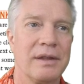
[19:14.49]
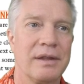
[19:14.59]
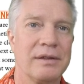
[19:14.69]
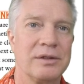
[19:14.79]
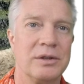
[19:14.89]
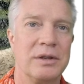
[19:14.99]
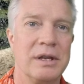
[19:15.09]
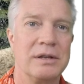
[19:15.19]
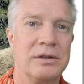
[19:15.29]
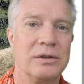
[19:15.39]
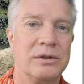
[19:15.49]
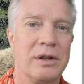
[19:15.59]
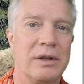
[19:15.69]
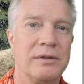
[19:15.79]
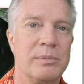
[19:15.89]
So again, you learn
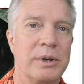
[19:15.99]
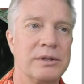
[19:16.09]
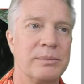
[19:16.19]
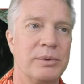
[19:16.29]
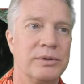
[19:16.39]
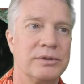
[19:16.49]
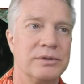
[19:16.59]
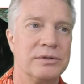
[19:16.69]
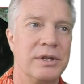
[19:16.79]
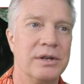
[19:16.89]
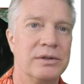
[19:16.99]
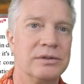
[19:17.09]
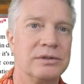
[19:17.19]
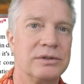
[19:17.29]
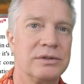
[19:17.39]
all of the principles. Here's
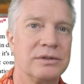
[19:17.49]
gears.